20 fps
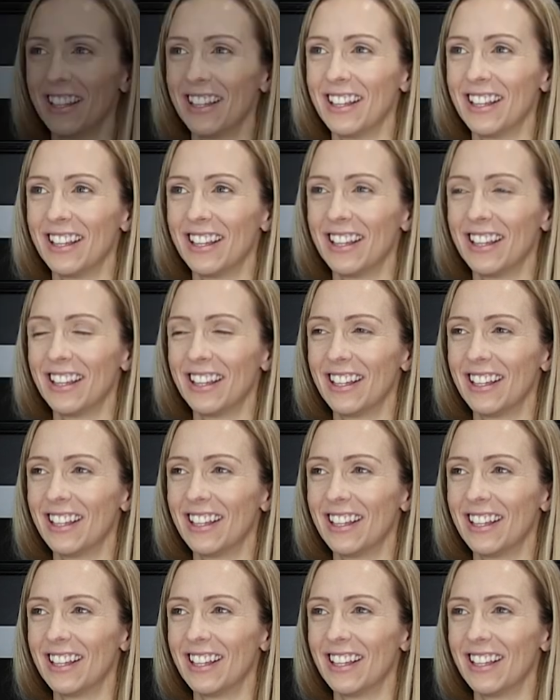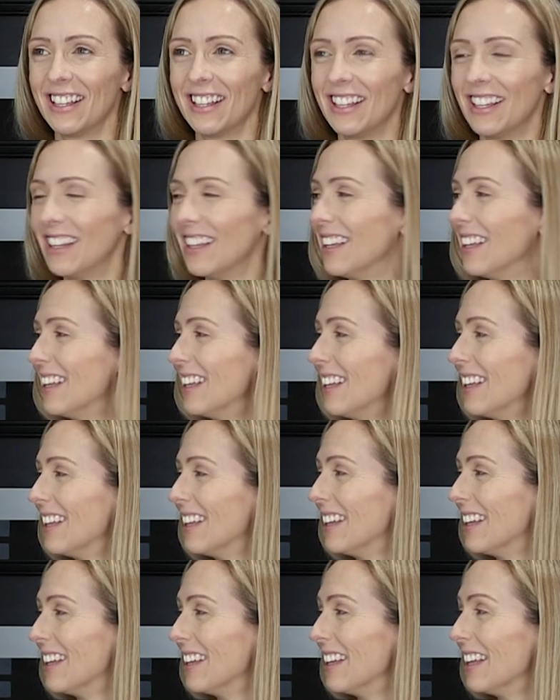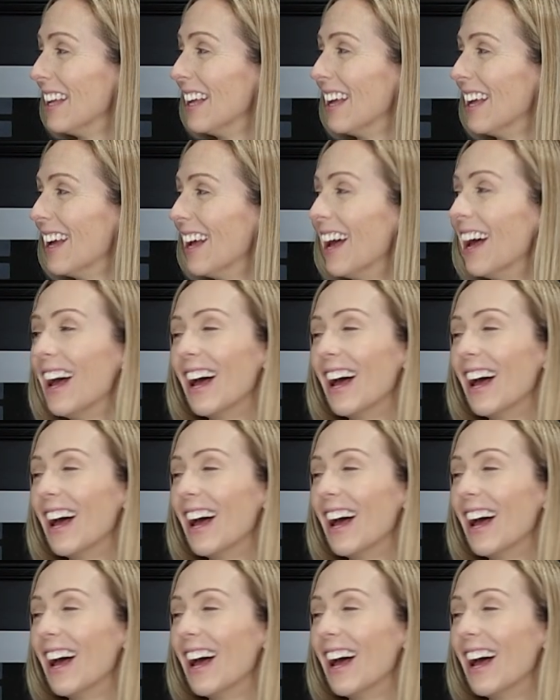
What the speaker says: The person shown says nothing.